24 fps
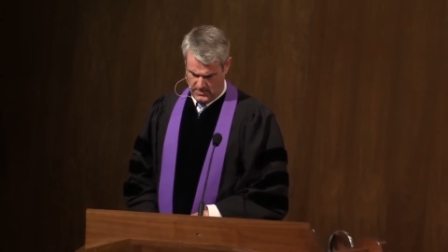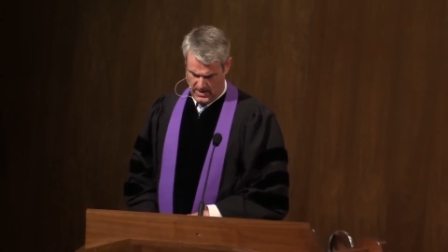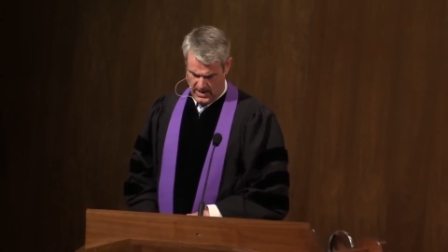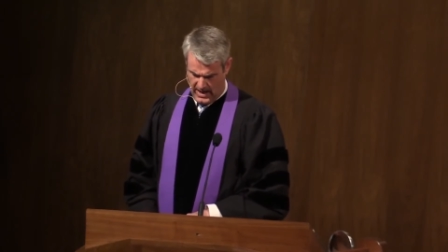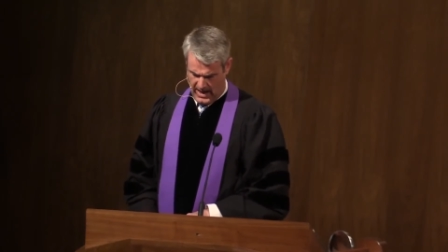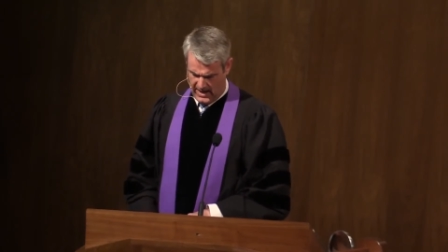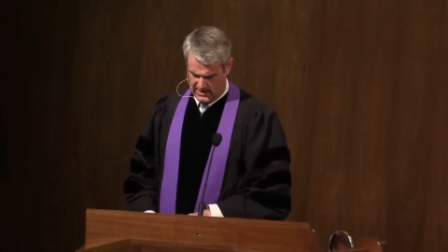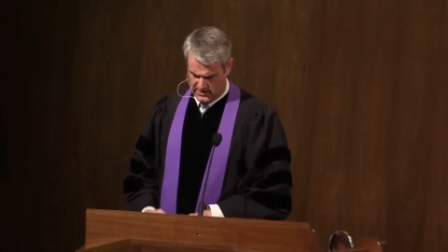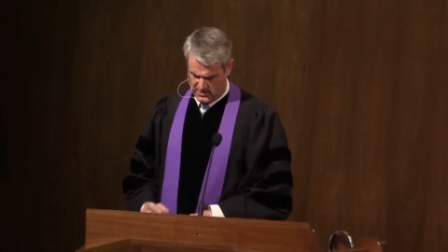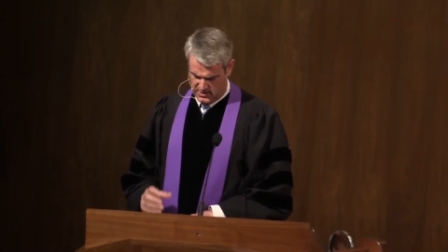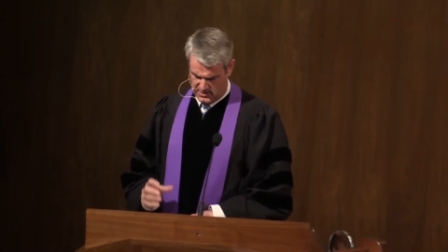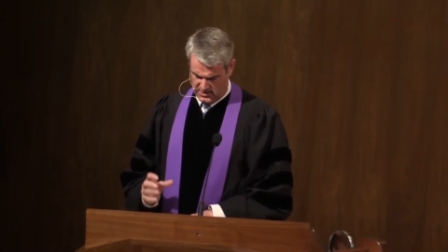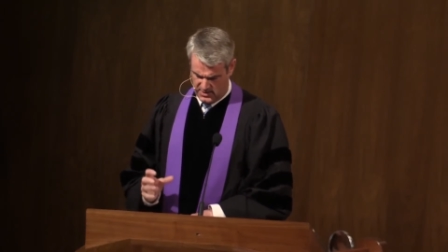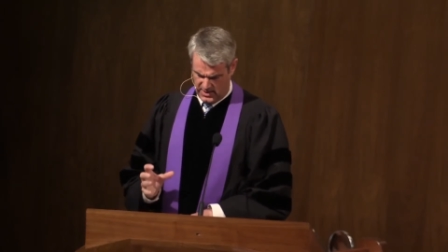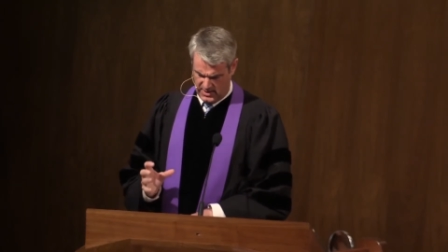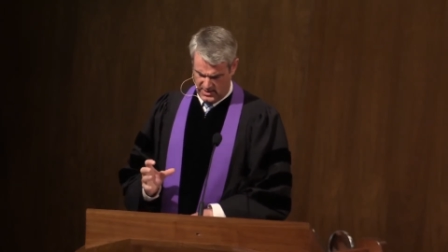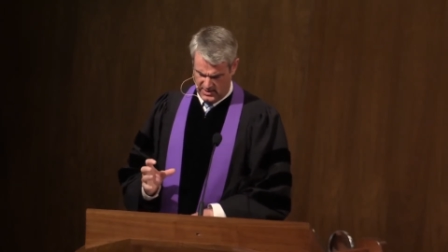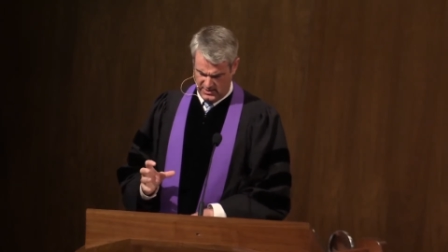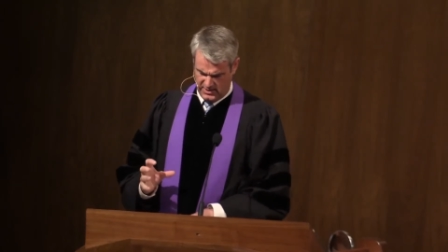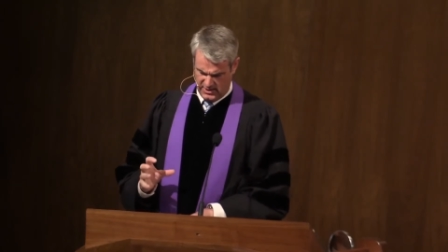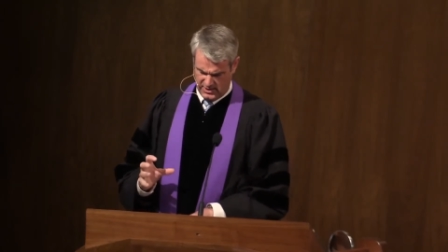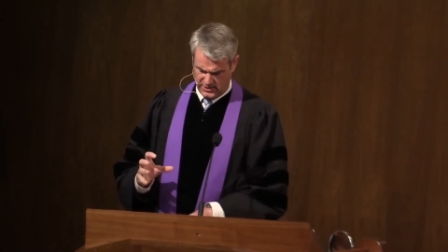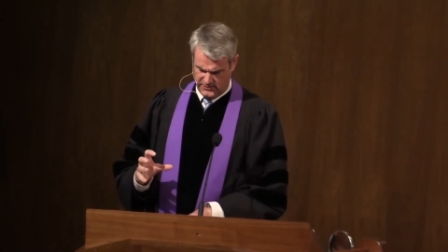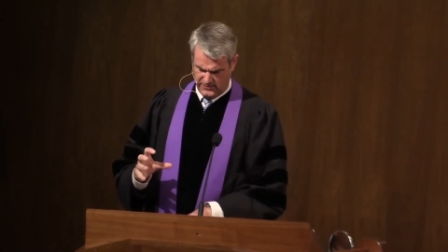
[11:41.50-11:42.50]
and see
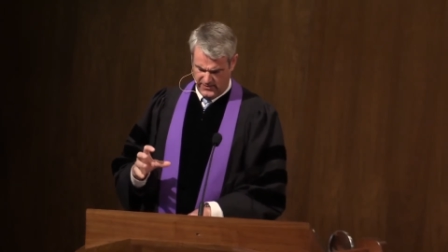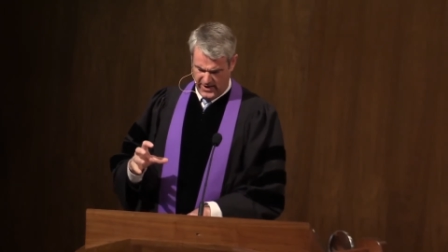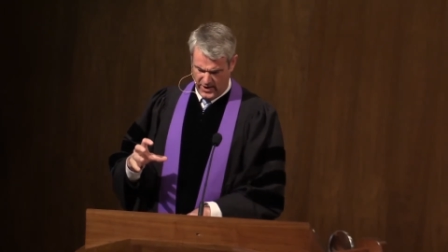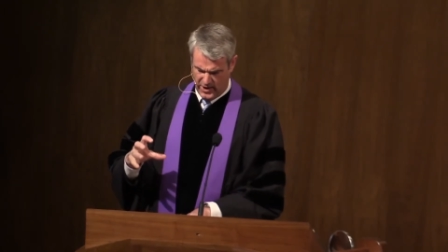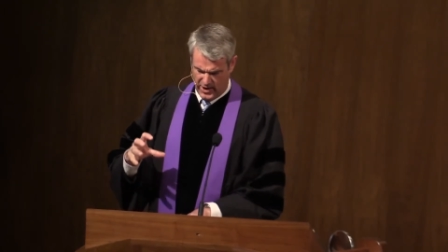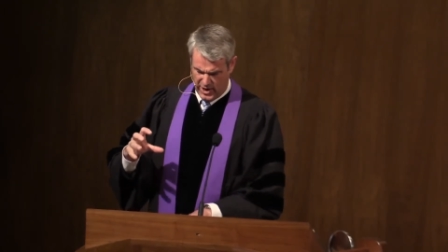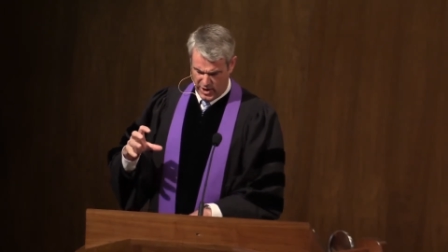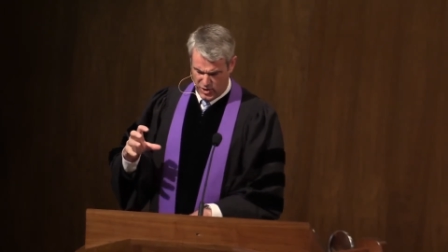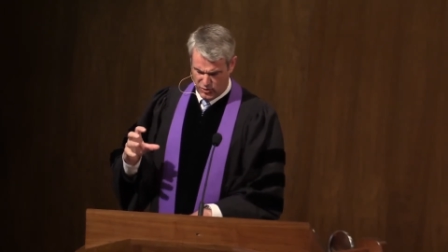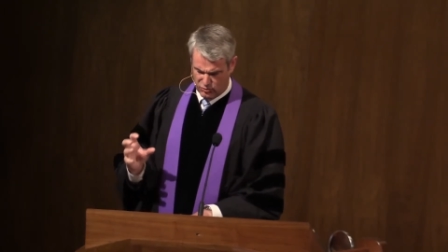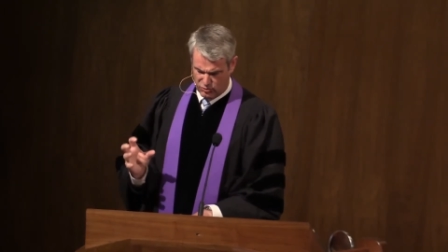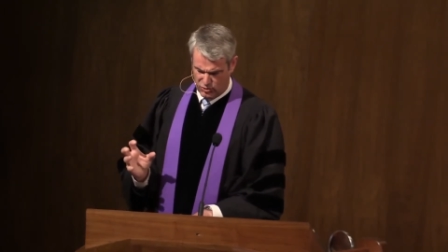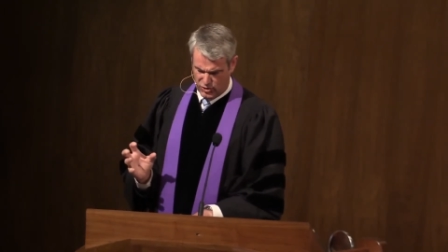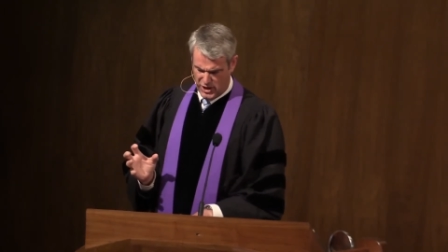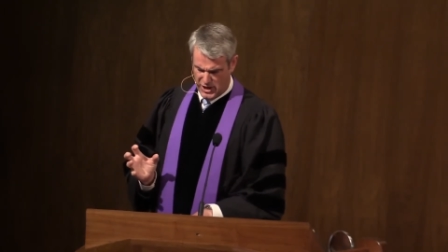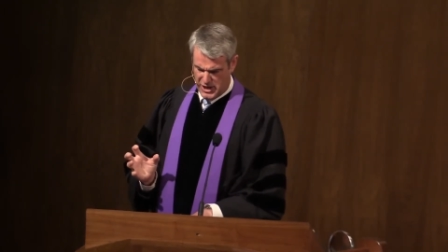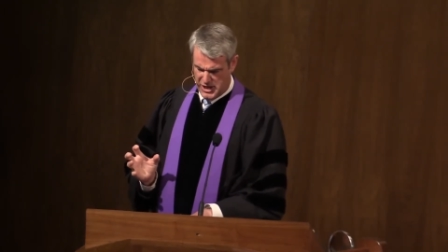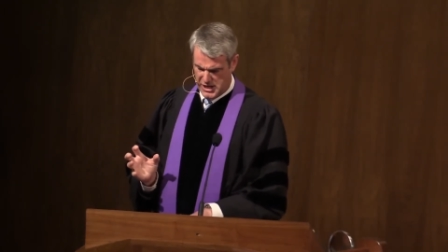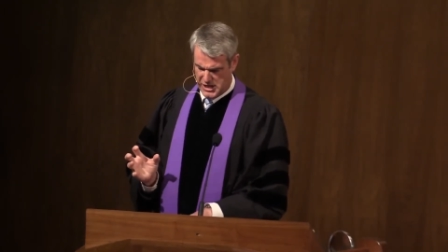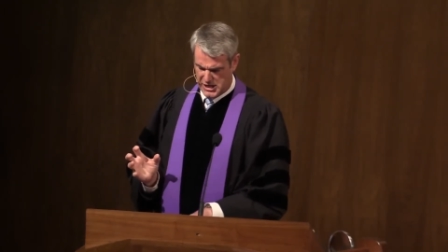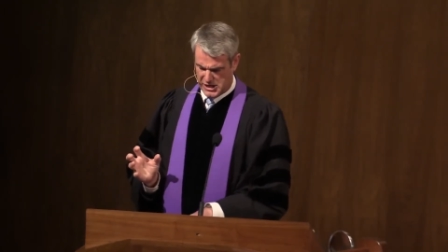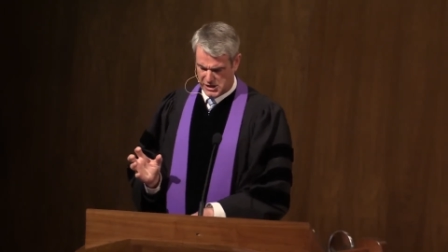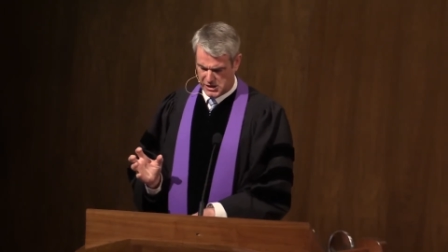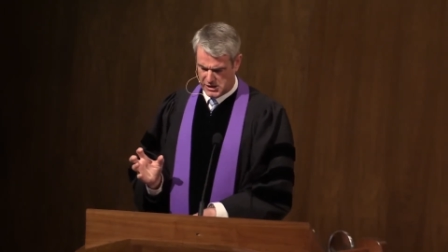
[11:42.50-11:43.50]
this very
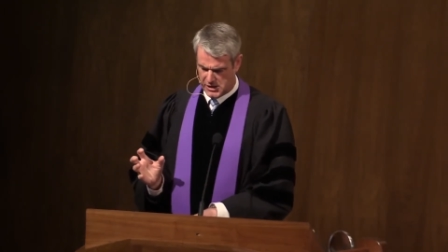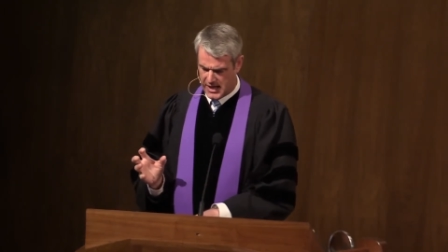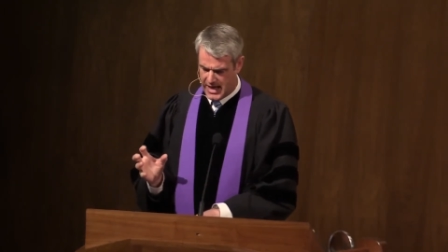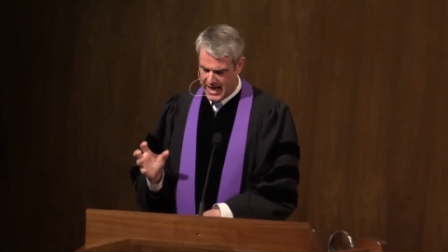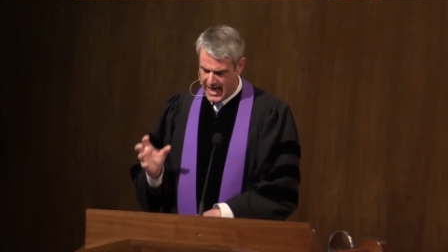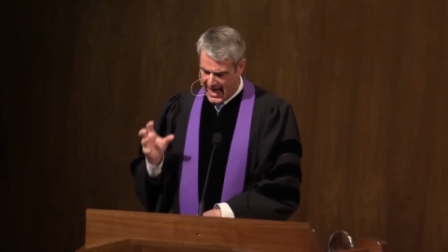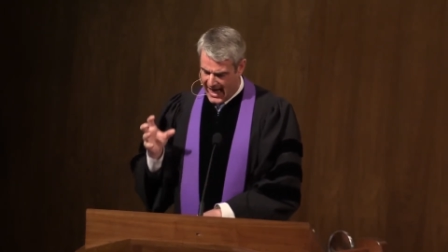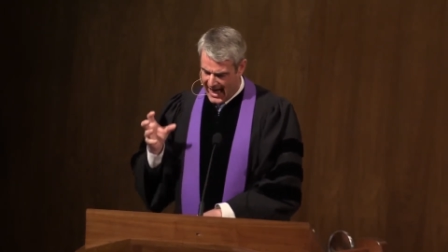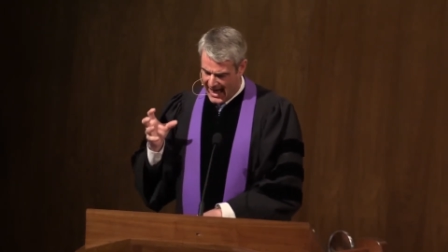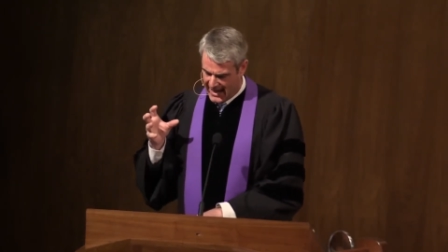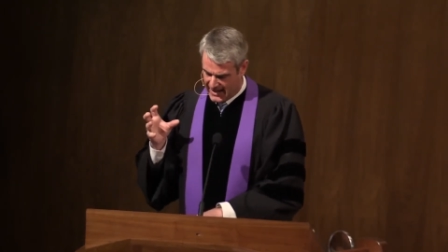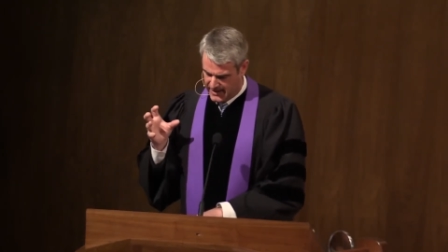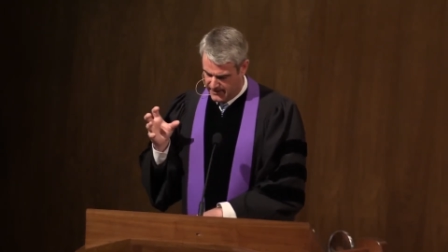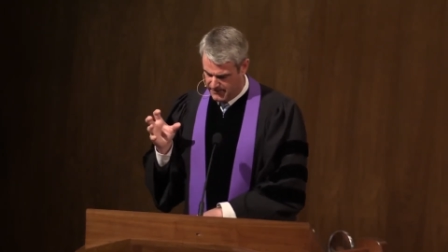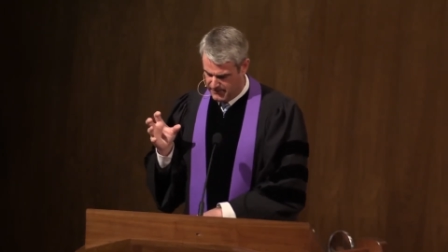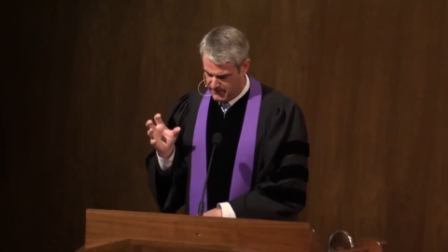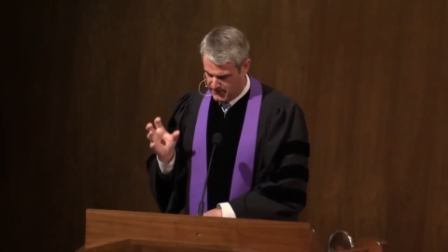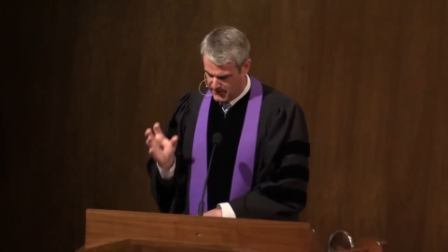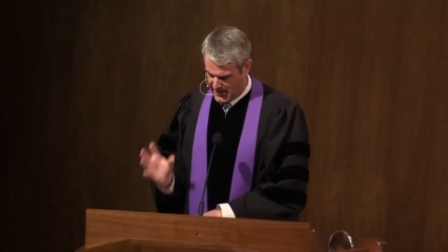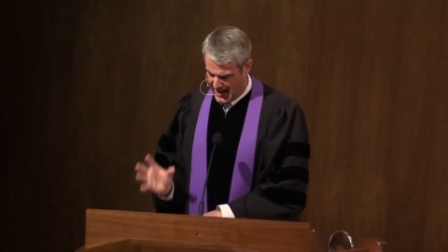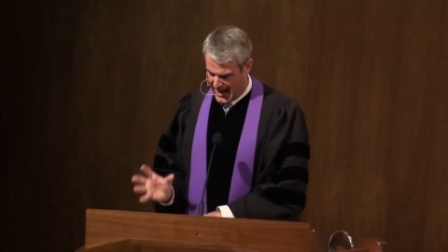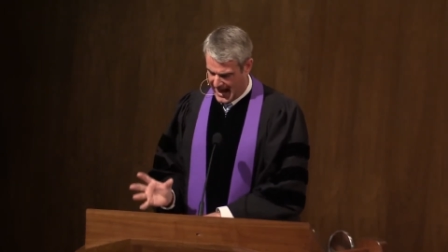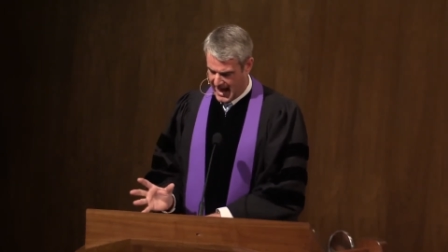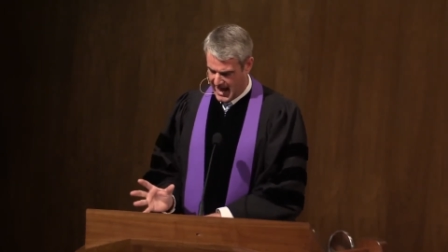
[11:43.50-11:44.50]
real and
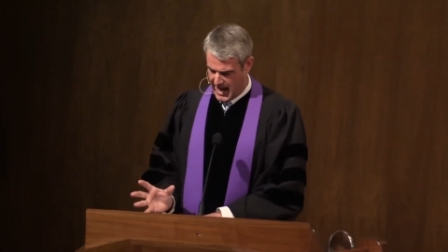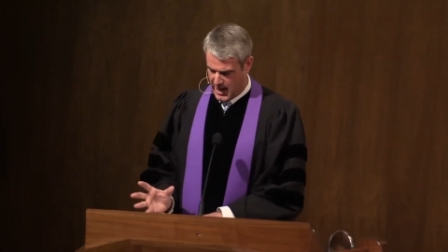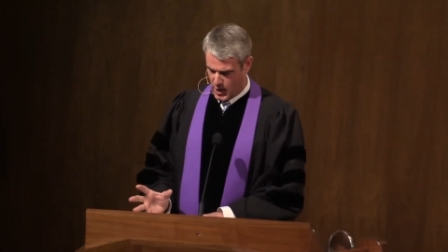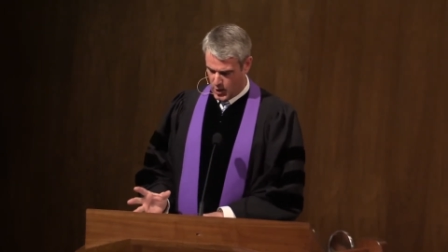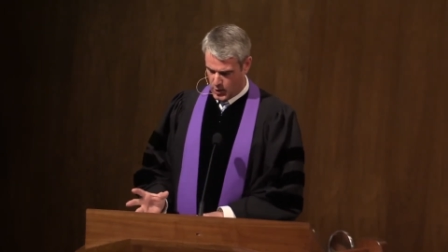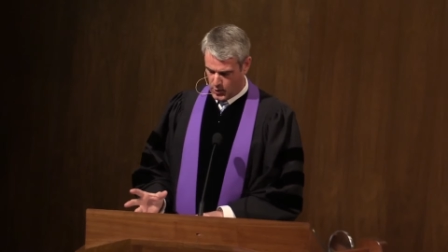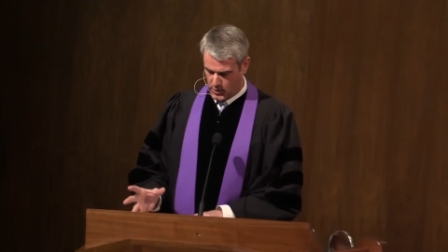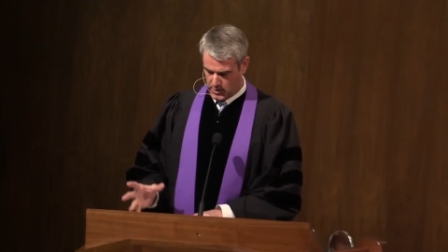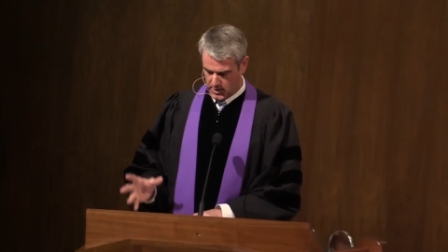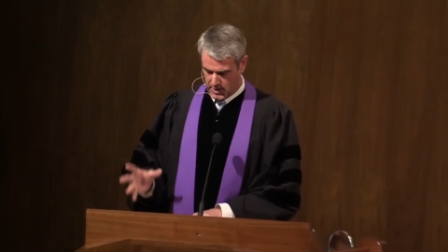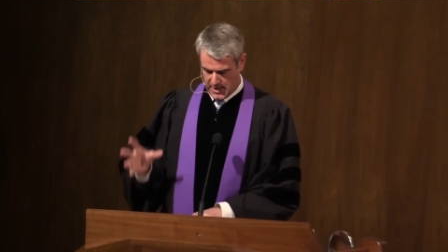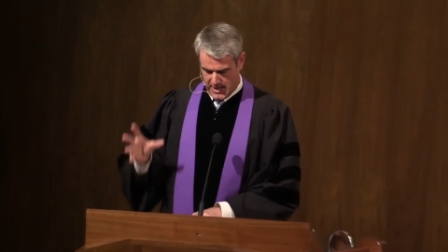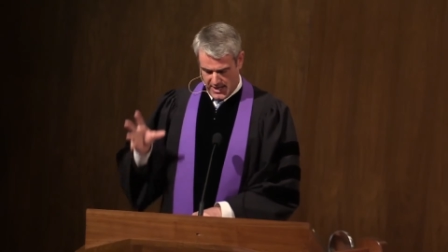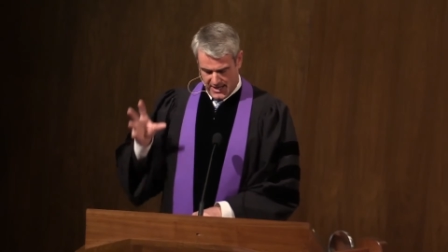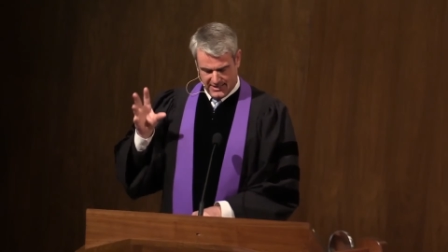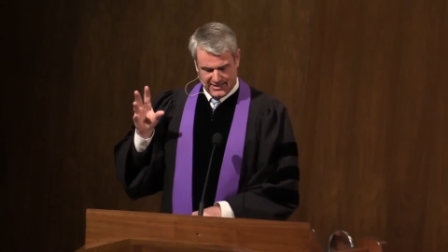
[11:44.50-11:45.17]
foul,